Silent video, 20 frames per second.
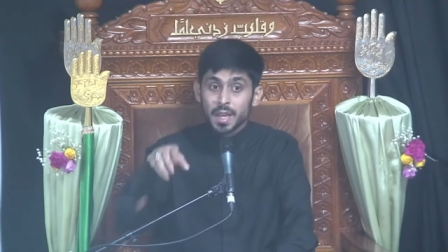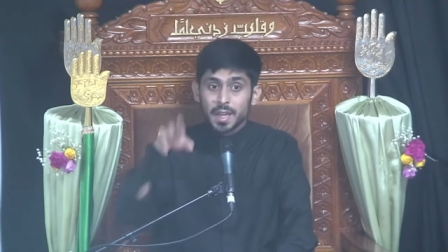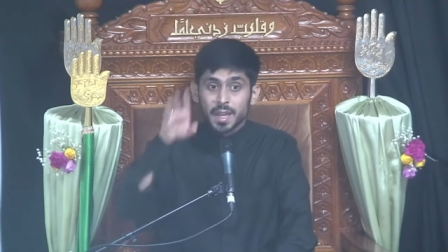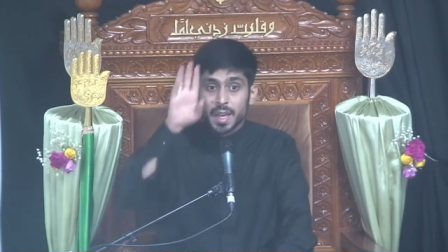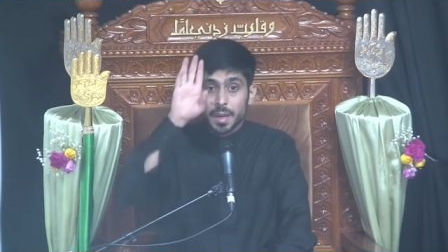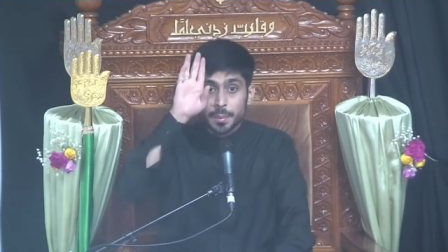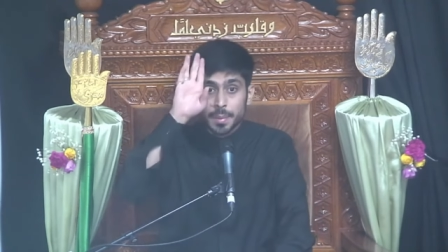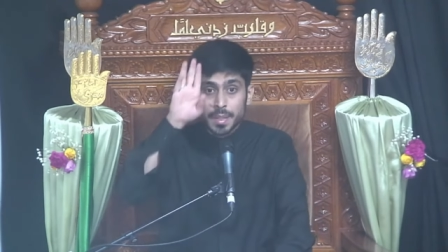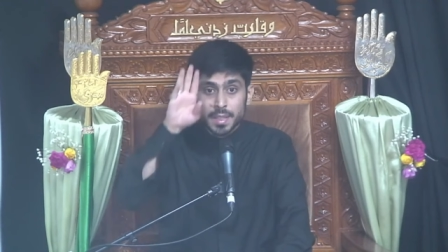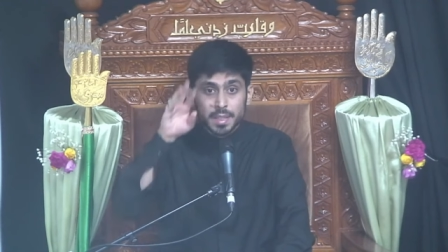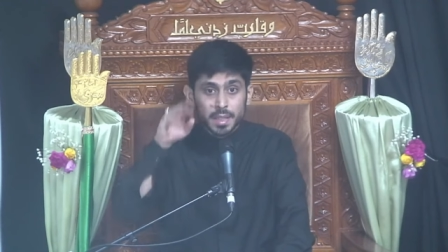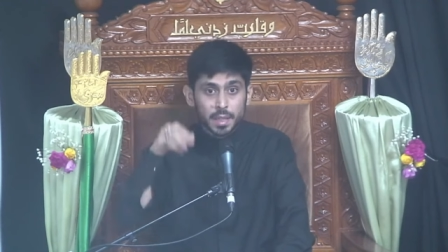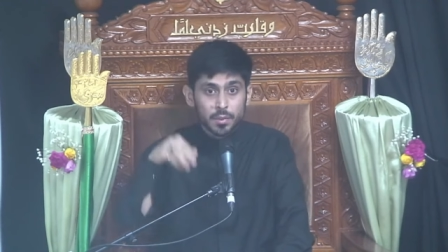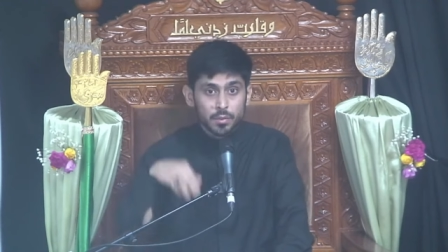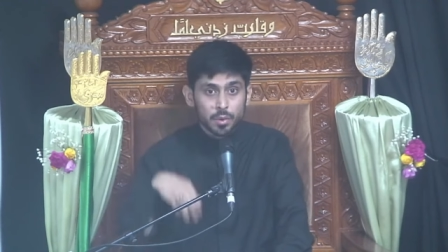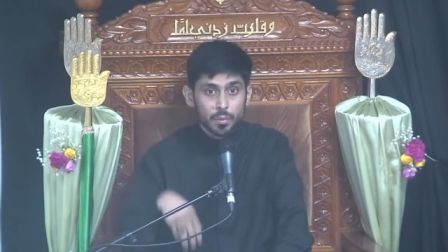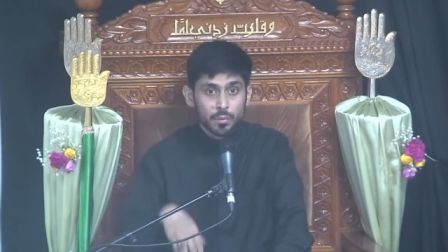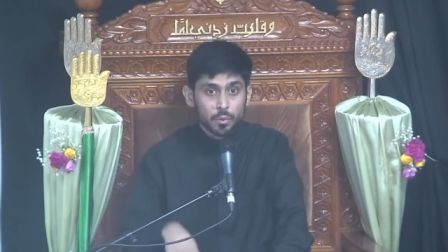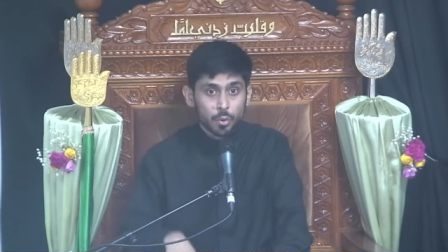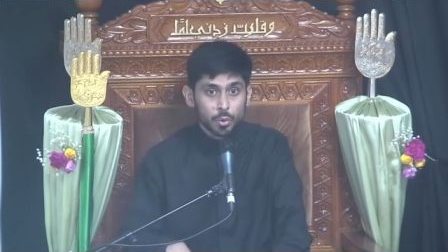can be seen
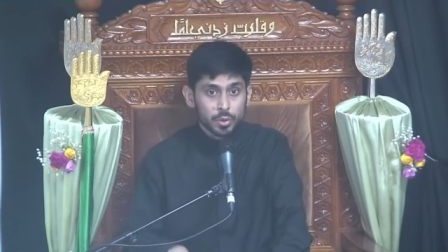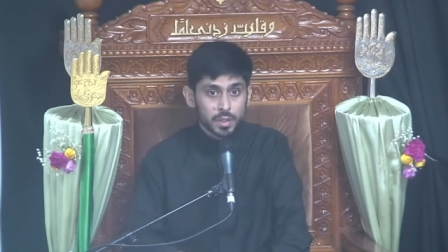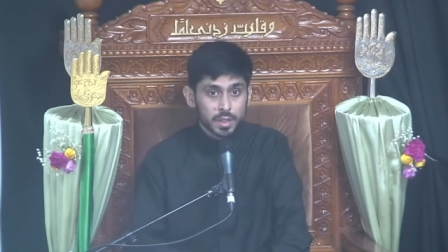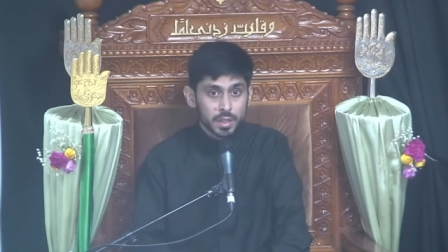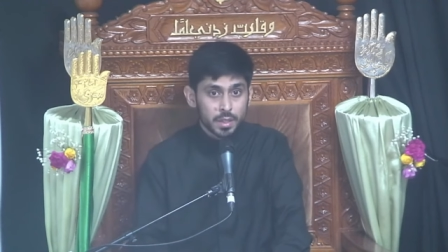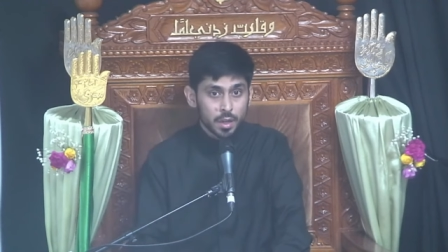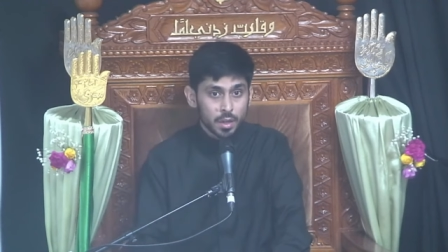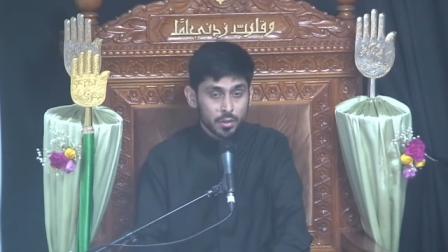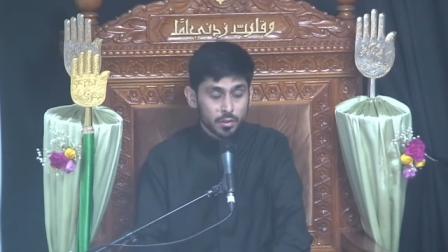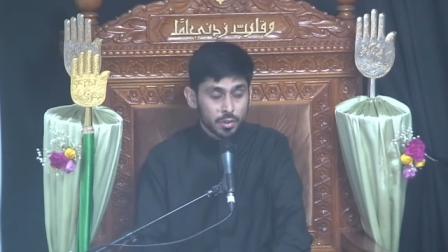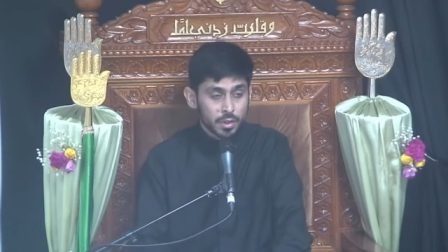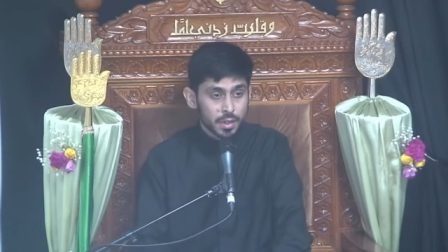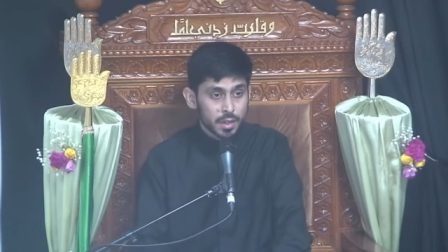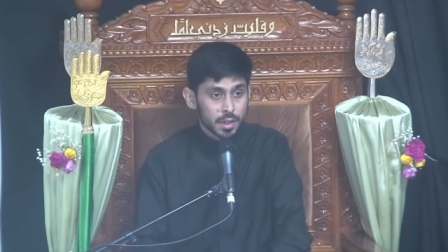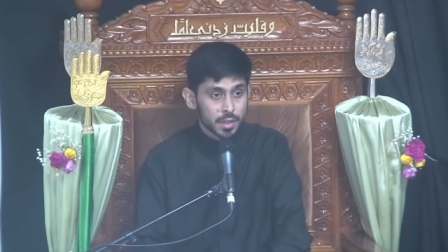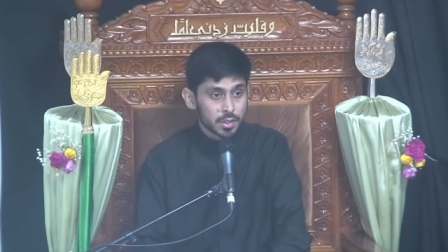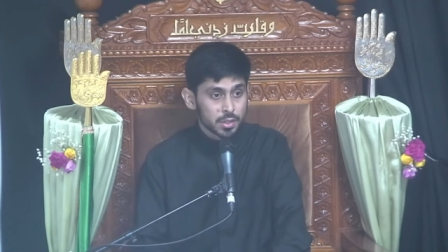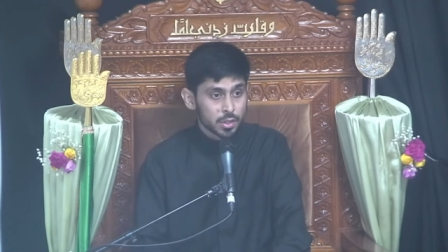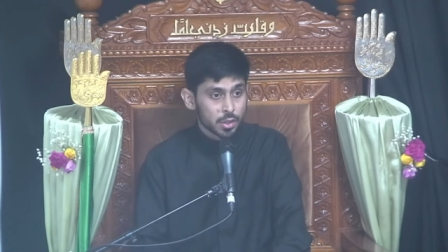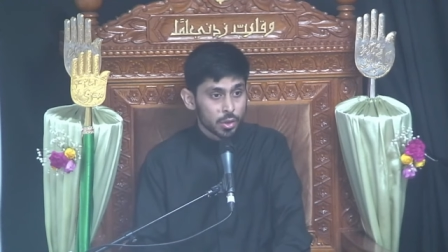from 1400
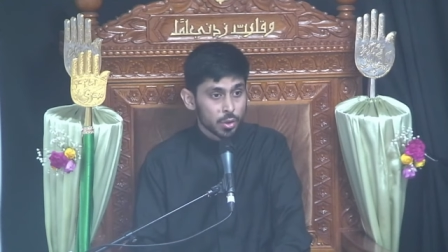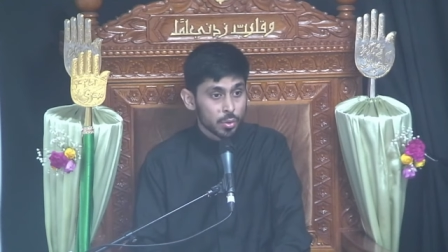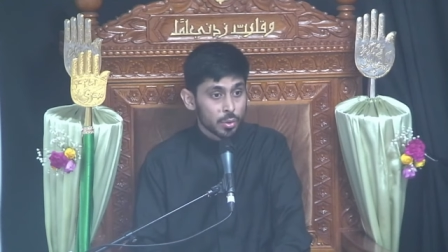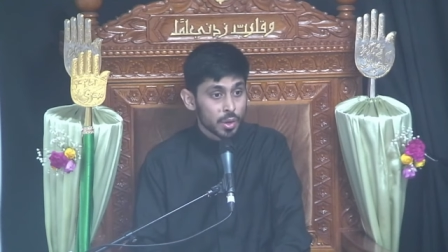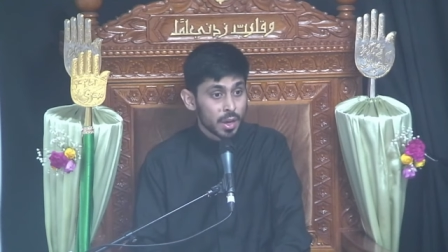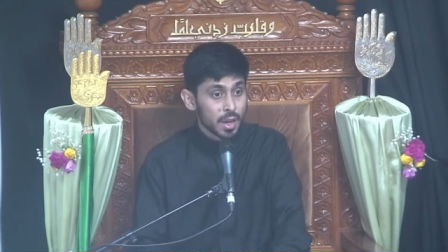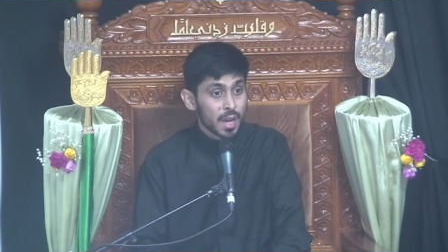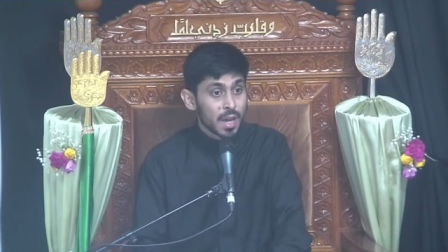years ago.